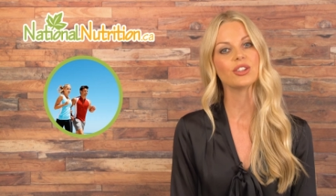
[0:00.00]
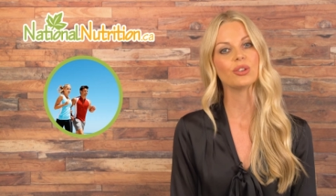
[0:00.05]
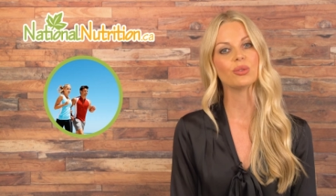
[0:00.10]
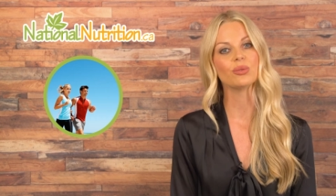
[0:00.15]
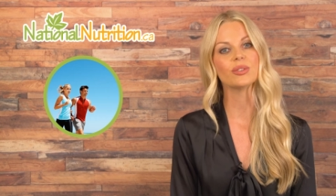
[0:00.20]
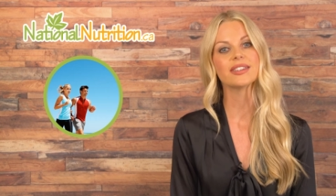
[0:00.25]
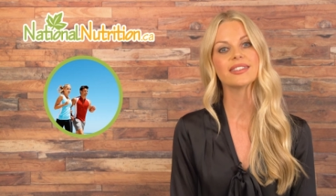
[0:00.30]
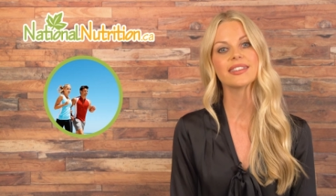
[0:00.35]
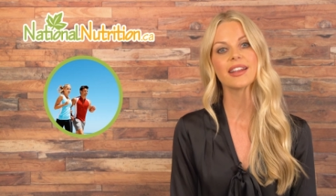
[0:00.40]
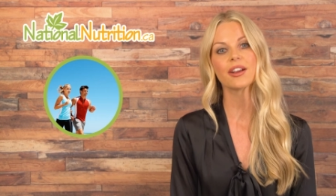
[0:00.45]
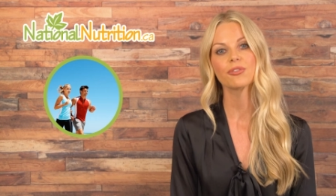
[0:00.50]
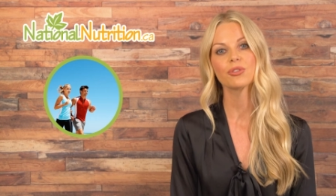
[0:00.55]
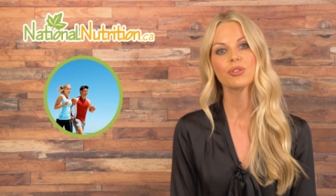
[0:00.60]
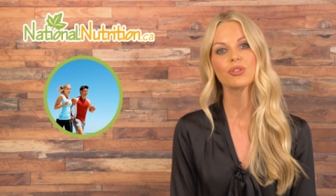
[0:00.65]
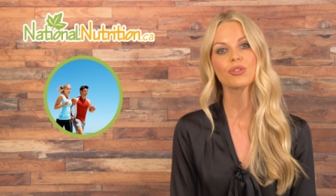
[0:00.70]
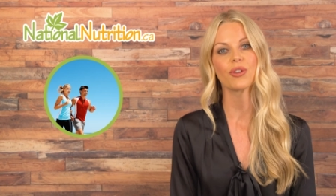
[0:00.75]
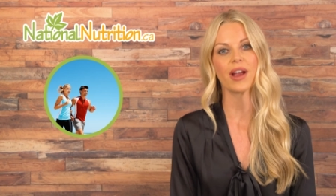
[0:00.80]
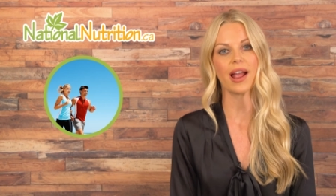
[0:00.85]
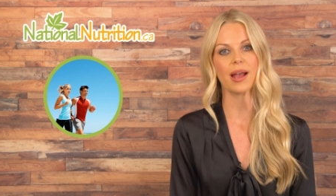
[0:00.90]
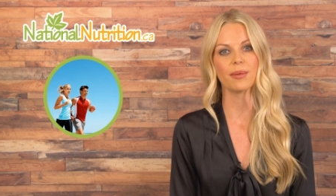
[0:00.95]
use
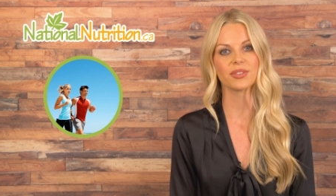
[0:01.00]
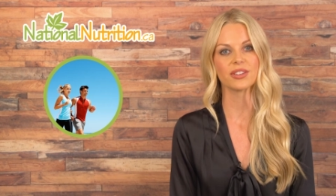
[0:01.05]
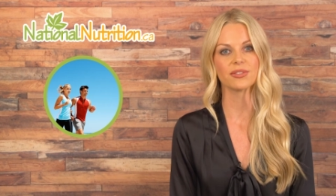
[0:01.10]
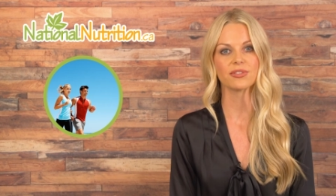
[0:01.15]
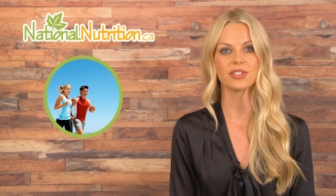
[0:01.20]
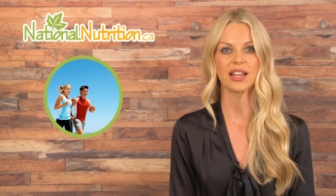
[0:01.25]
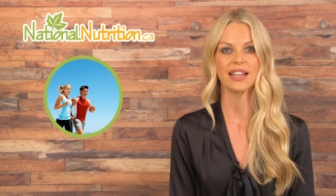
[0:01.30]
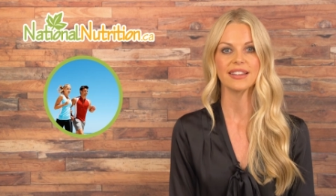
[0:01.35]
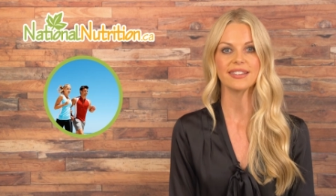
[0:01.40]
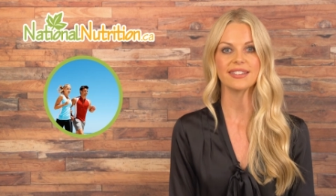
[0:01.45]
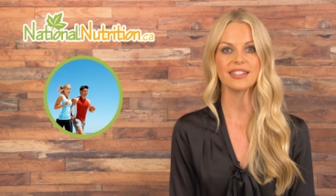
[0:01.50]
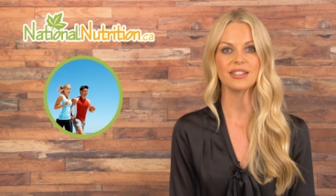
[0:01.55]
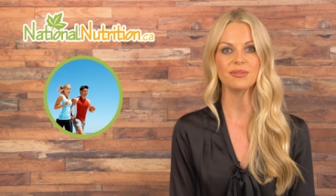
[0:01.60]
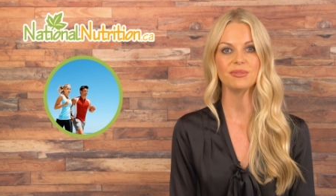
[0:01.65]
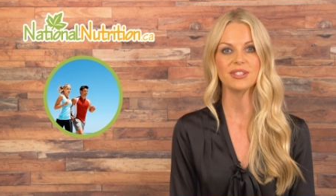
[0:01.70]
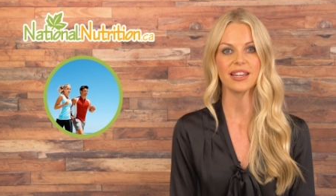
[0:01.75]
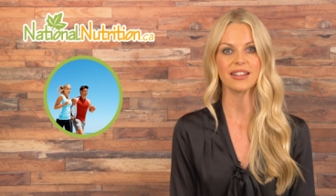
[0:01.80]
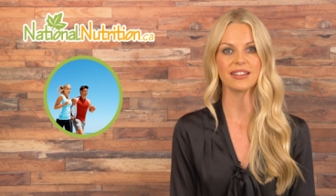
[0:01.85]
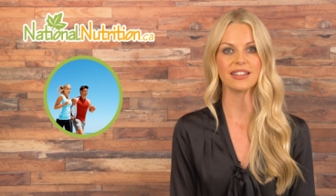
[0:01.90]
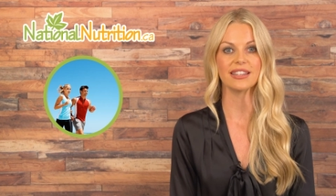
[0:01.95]
several grams of
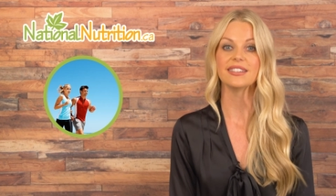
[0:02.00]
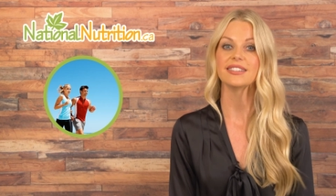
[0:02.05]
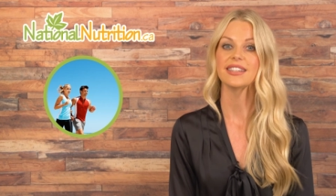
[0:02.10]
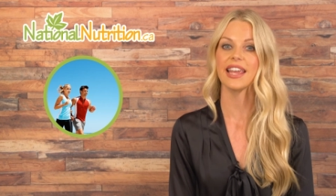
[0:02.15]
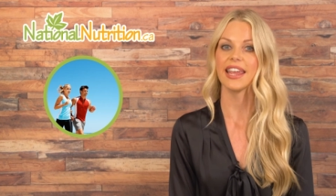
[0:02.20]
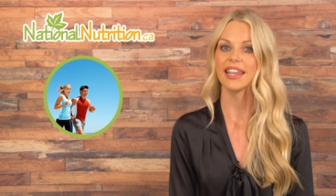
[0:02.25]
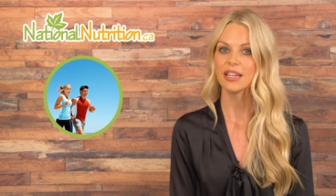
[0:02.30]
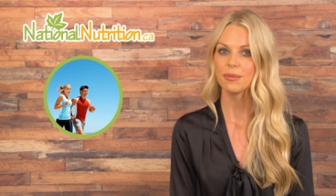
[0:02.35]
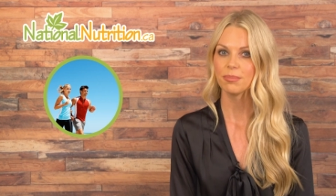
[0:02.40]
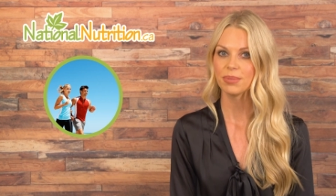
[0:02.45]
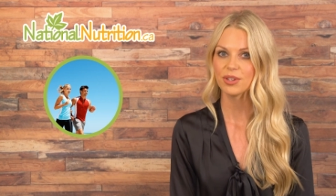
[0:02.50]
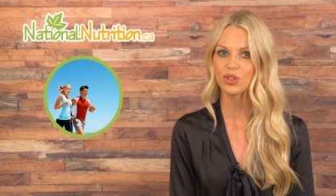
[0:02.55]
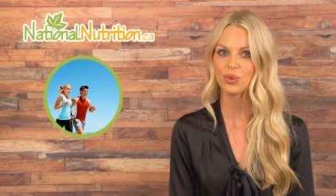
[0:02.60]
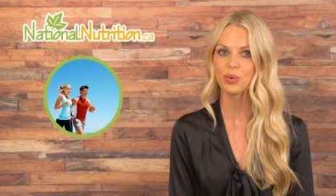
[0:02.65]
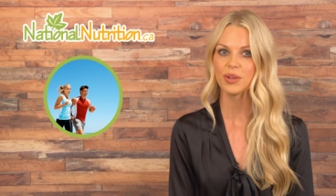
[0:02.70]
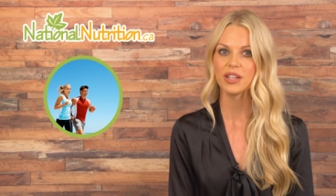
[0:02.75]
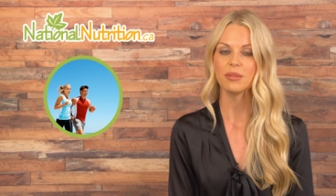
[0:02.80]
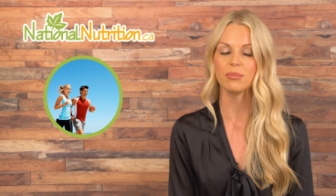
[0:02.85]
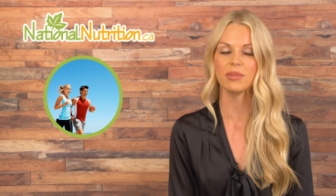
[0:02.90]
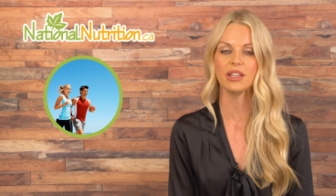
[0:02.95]
glycine daily, taken
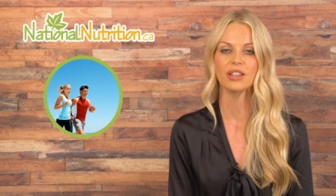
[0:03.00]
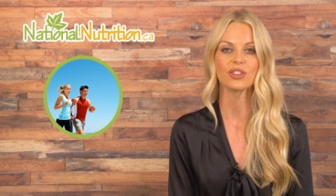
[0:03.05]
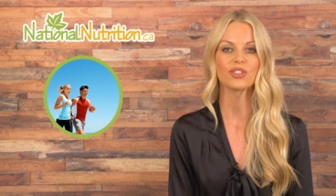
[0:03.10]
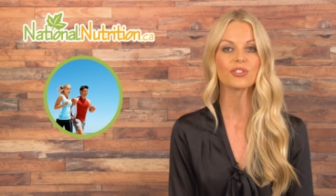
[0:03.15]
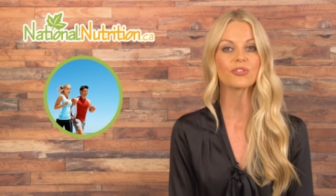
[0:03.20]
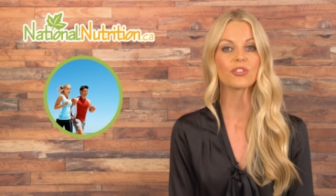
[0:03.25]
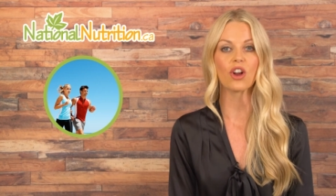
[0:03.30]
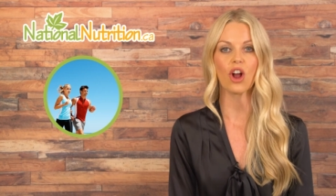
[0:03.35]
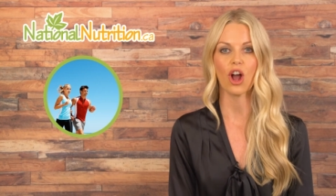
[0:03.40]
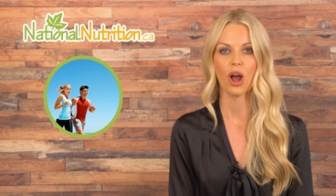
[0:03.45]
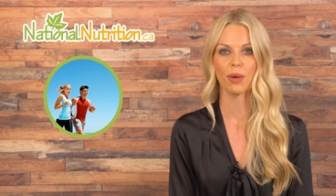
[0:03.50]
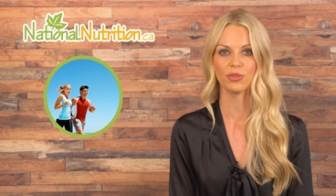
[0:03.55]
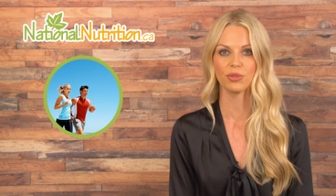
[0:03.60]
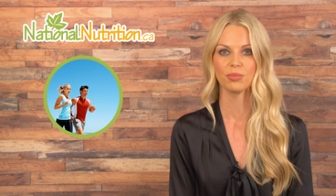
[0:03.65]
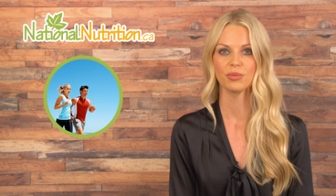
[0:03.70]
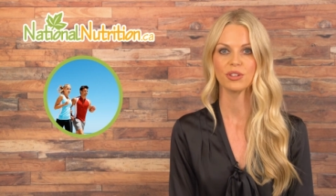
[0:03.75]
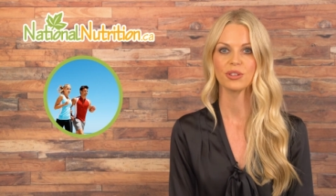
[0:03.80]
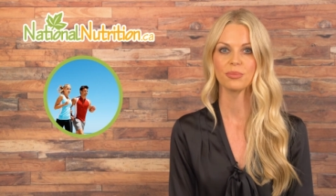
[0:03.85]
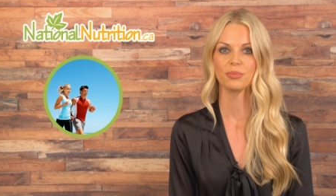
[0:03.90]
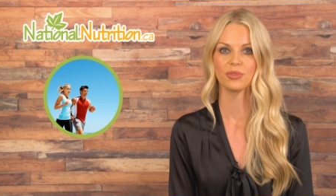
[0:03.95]
between meals for
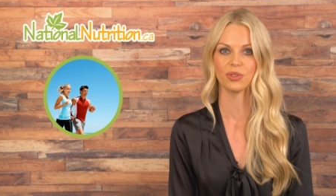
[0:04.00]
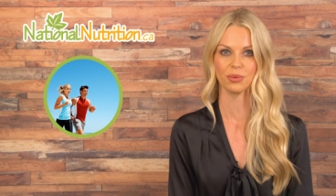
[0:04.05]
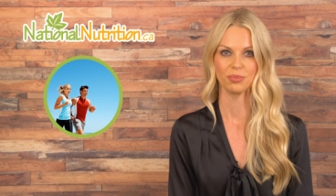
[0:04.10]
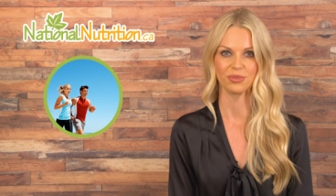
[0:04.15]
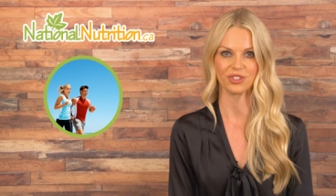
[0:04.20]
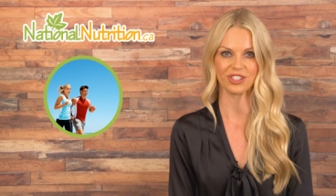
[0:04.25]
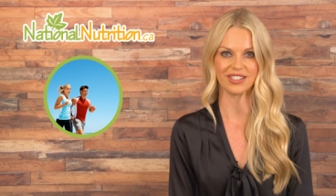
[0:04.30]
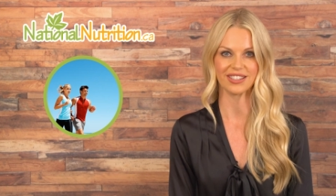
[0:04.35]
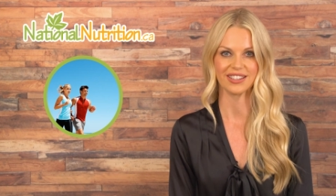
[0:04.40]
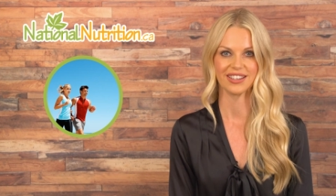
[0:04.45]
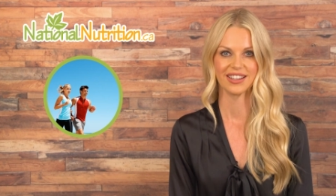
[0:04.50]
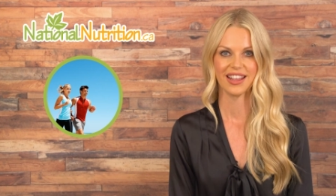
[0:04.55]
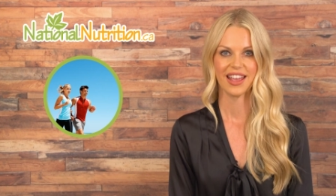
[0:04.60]
optimal absorption.